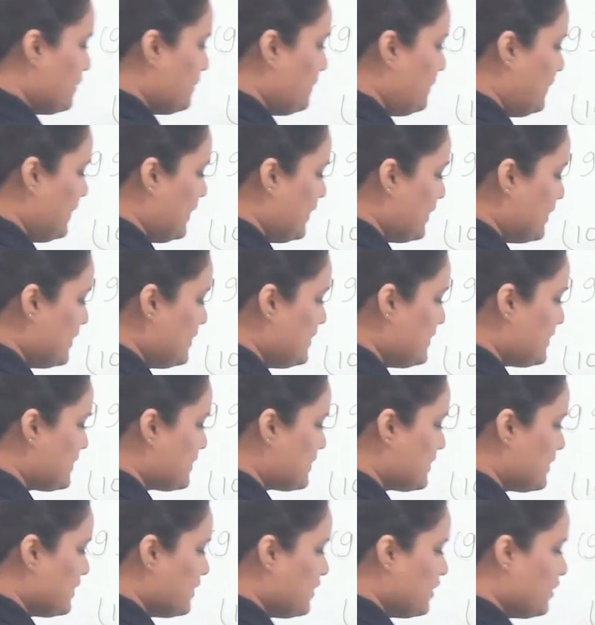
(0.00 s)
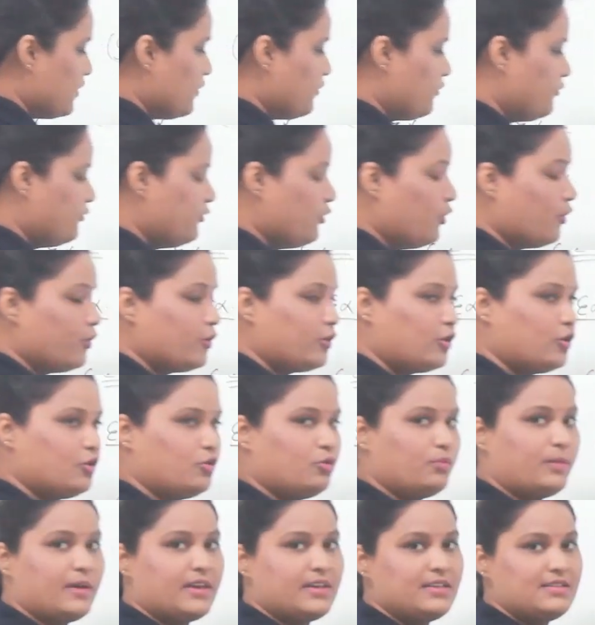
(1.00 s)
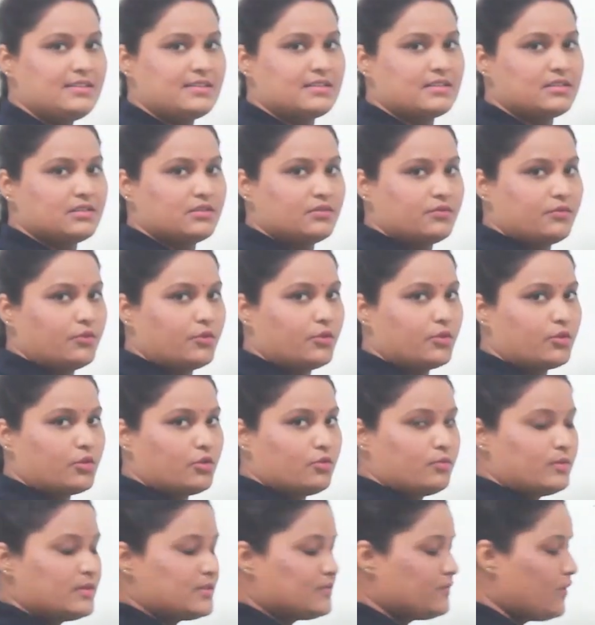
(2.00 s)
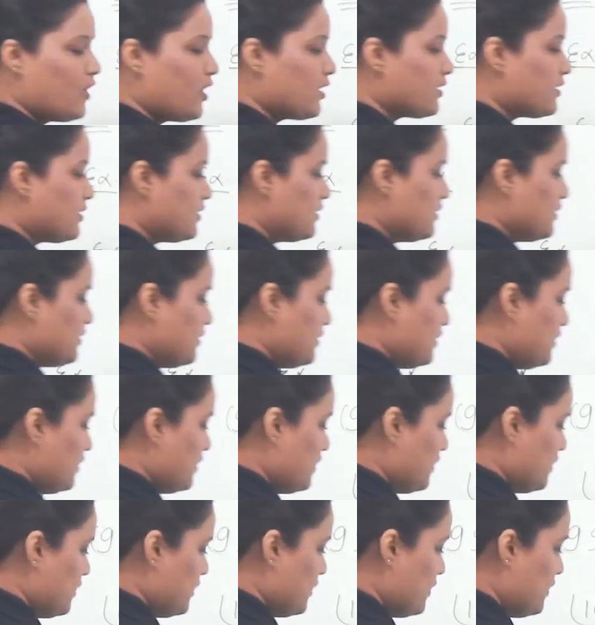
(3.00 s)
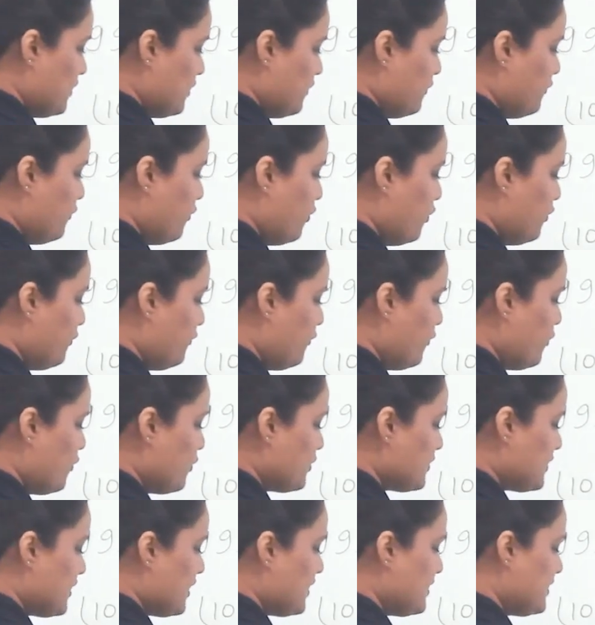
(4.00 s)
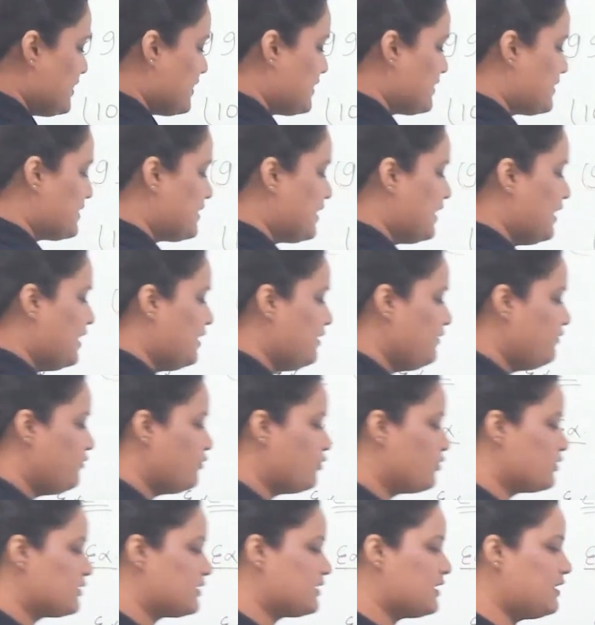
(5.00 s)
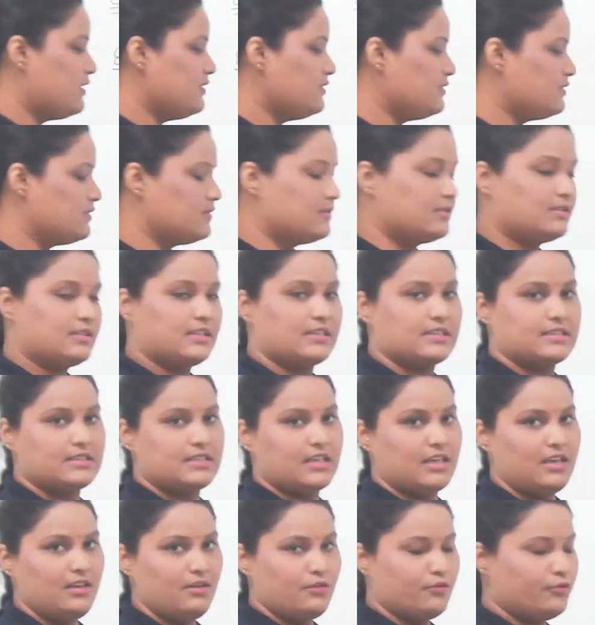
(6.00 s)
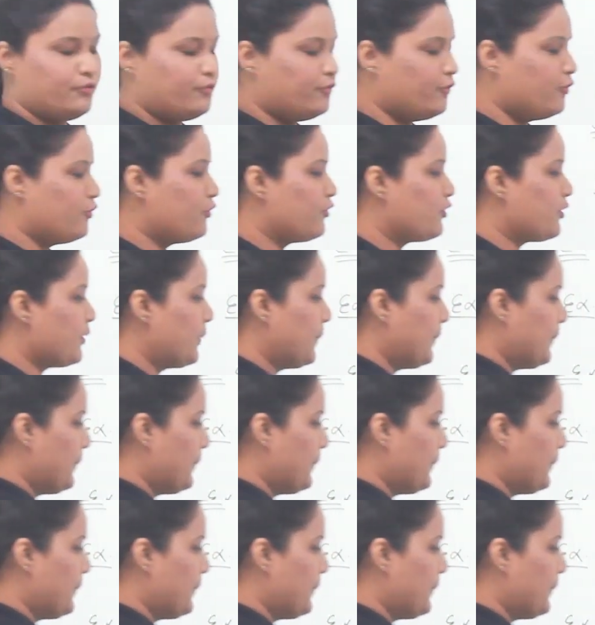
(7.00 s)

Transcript: plus 4 cube is what? 4 4s are 16, 4s are 64